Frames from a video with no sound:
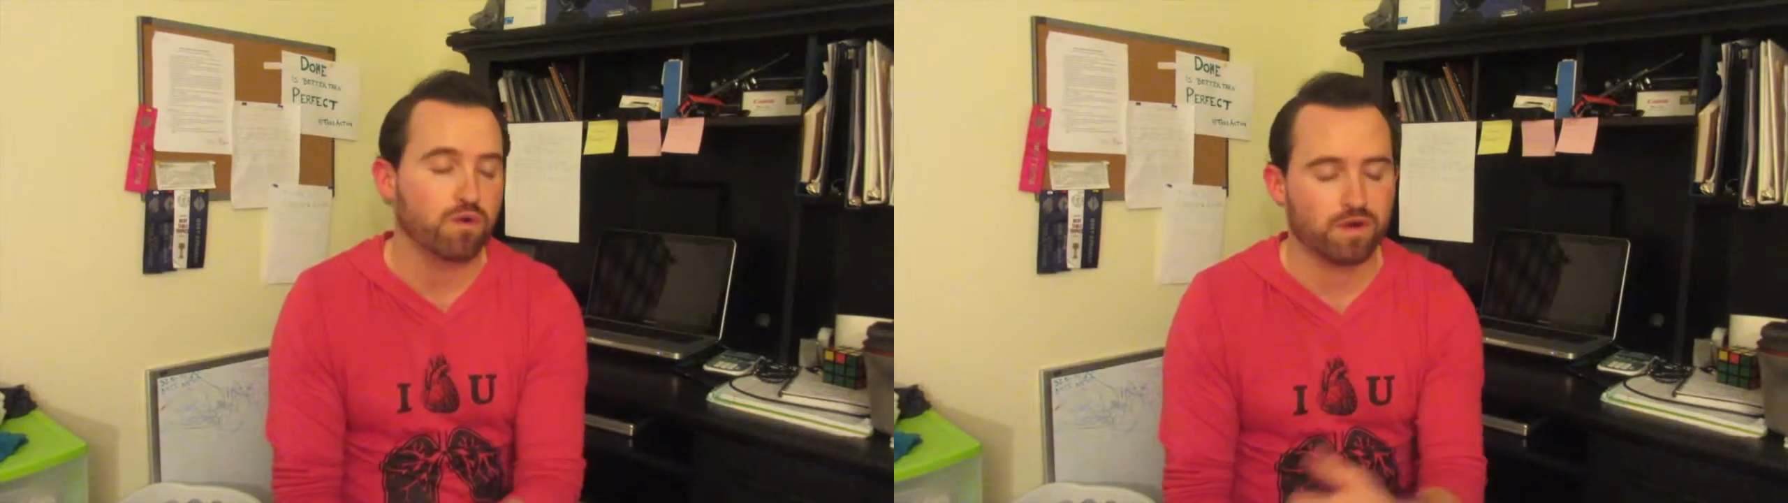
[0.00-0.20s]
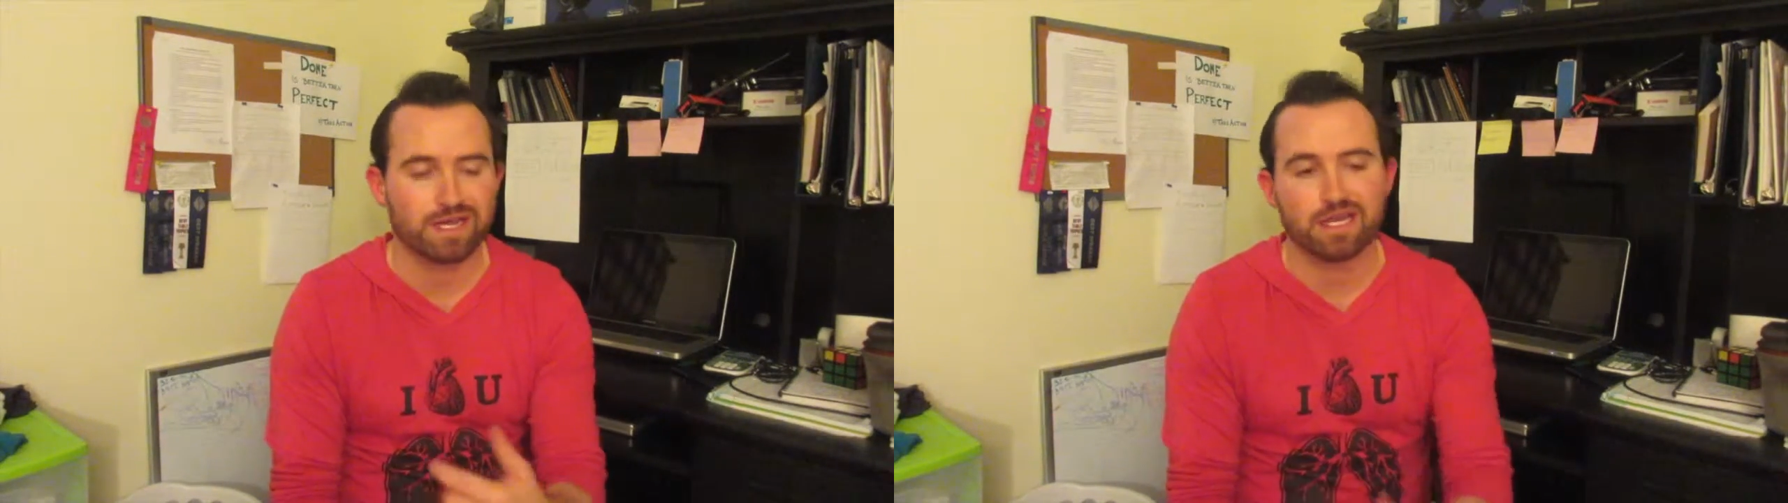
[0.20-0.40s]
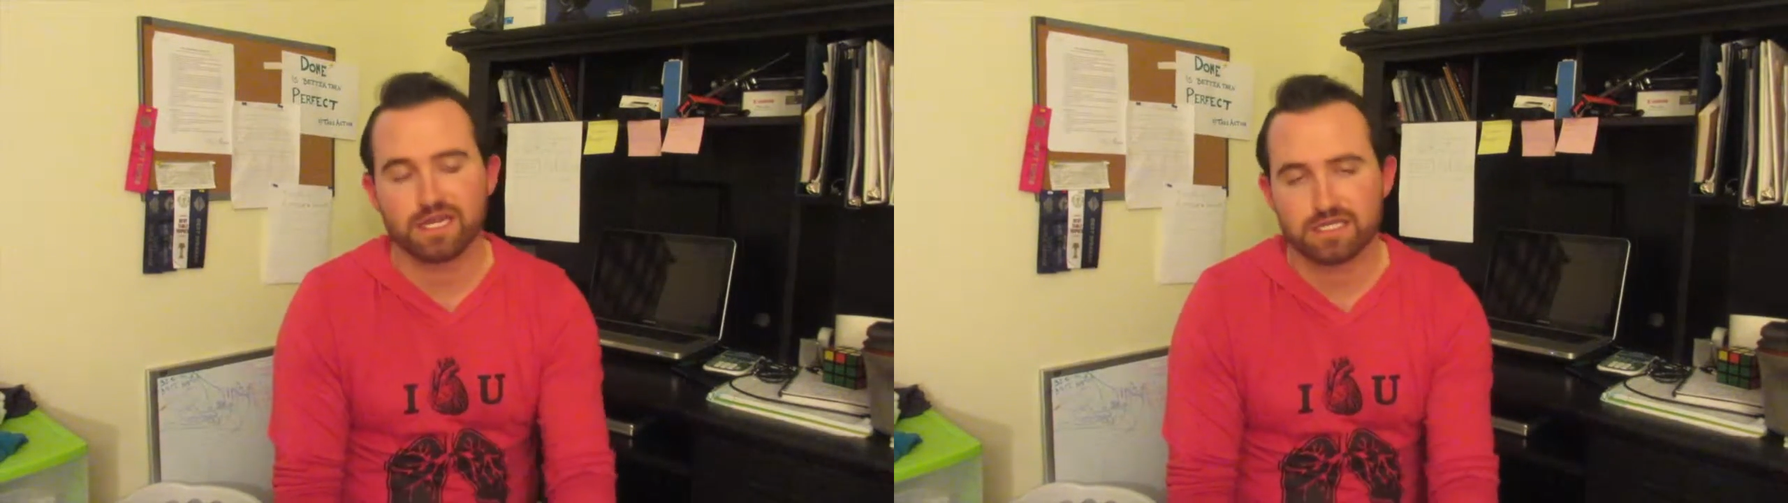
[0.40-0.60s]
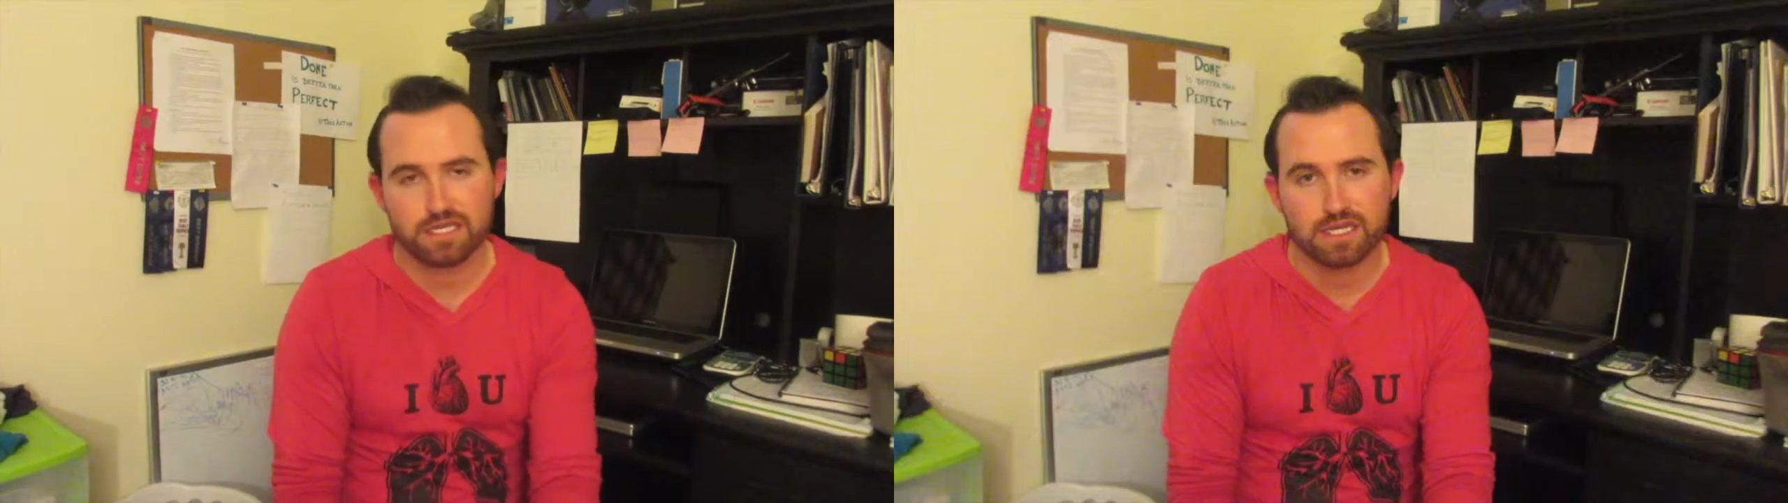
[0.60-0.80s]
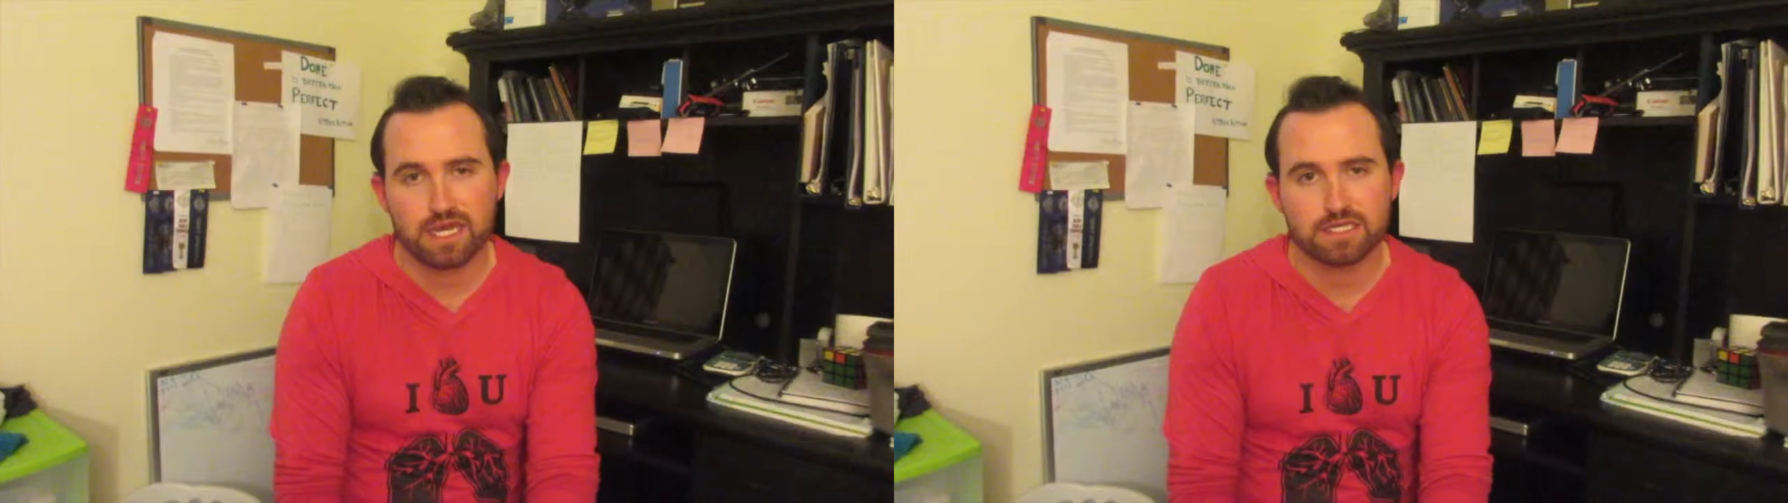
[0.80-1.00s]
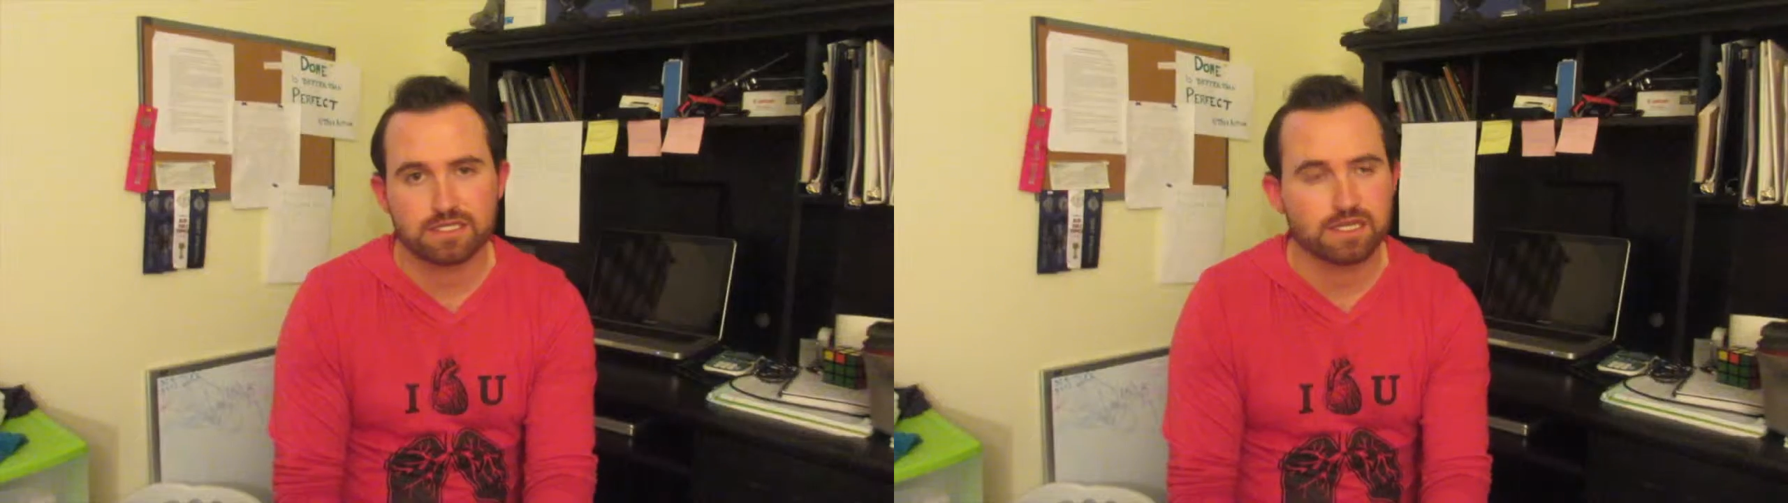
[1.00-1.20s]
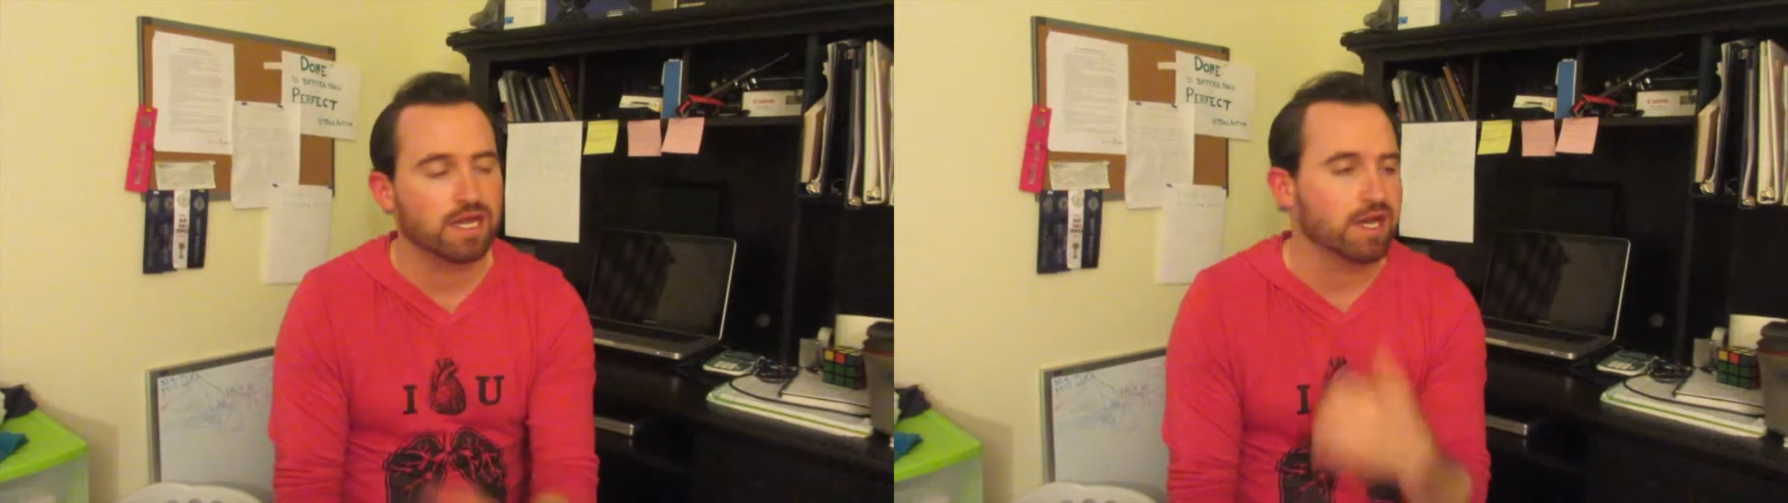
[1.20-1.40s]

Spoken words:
or Getting to Yes,